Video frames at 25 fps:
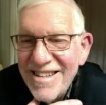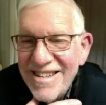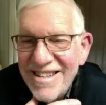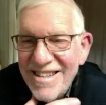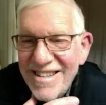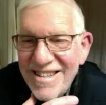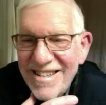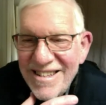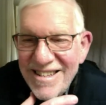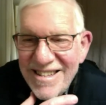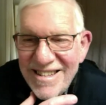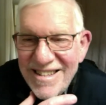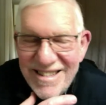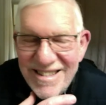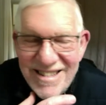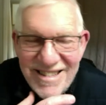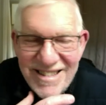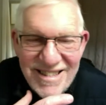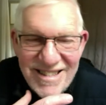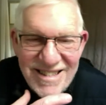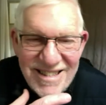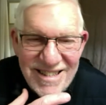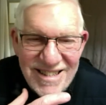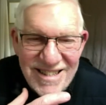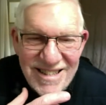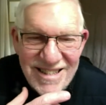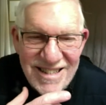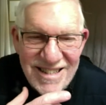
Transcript: Um, I don't